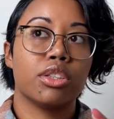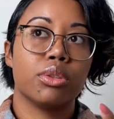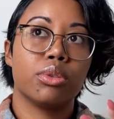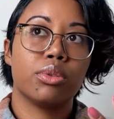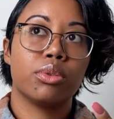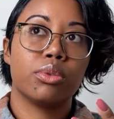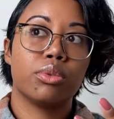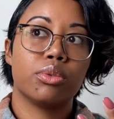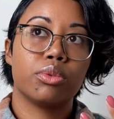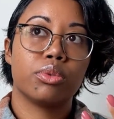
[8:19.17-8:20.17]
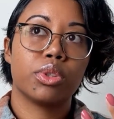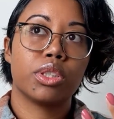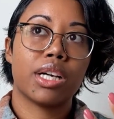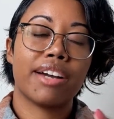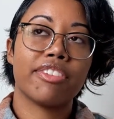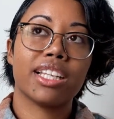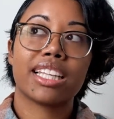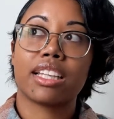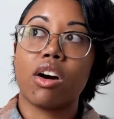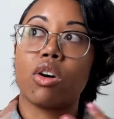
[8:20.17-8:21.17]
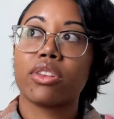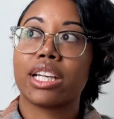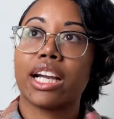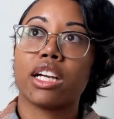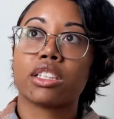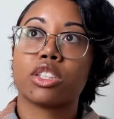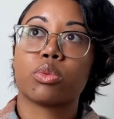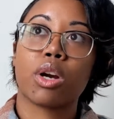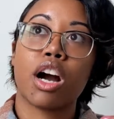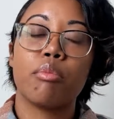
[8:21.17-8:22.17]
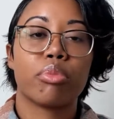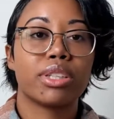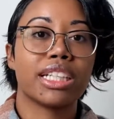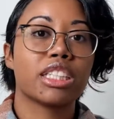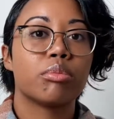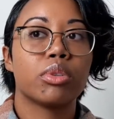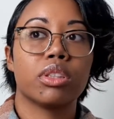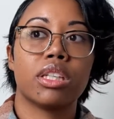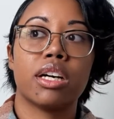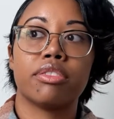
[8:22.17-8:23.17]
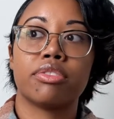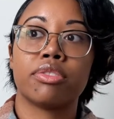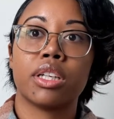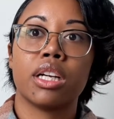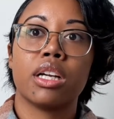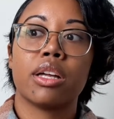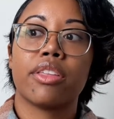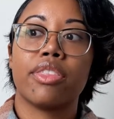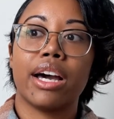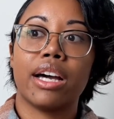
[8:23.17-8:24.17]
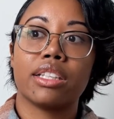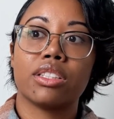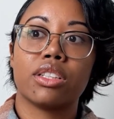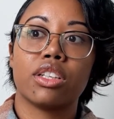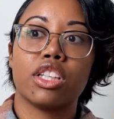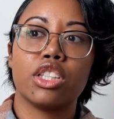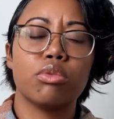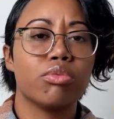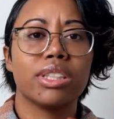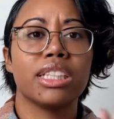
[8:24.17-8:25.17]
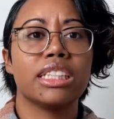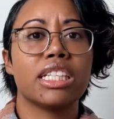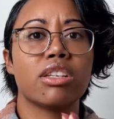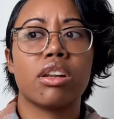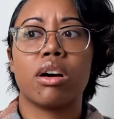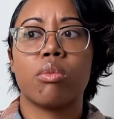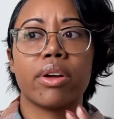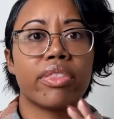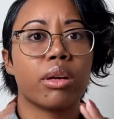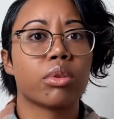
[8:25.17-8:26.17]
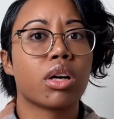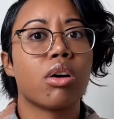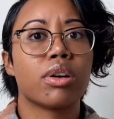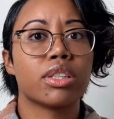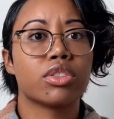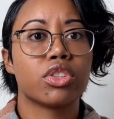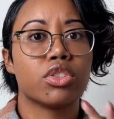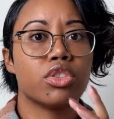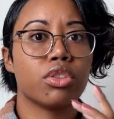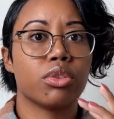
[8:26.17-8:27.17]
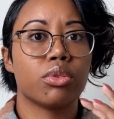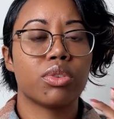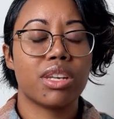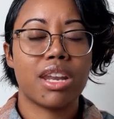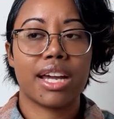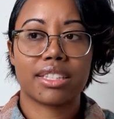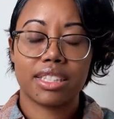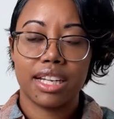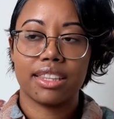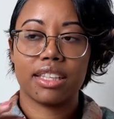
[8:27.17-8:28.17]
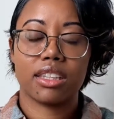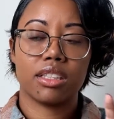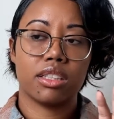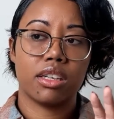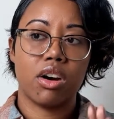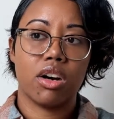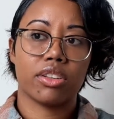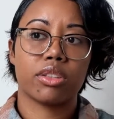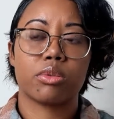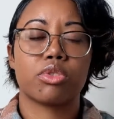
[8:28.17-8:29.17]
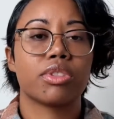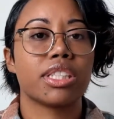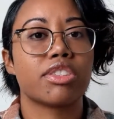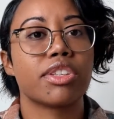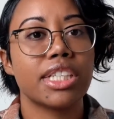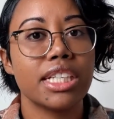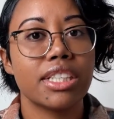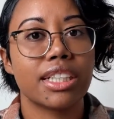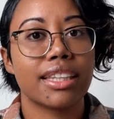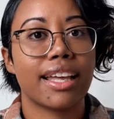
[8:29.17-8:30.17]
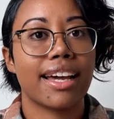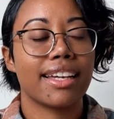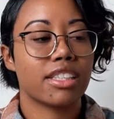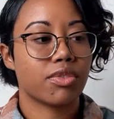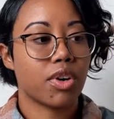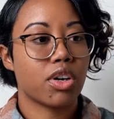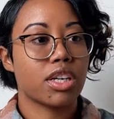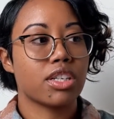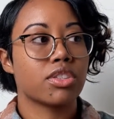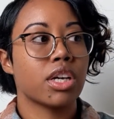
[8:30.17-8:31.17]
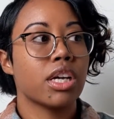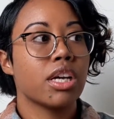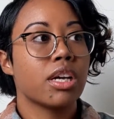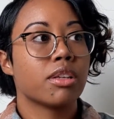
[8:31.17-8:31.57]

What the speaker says: I feel like all the characters were unpredictable enough that you really didn't know what they were going to do next. And I think the author was really strategic in that, as far as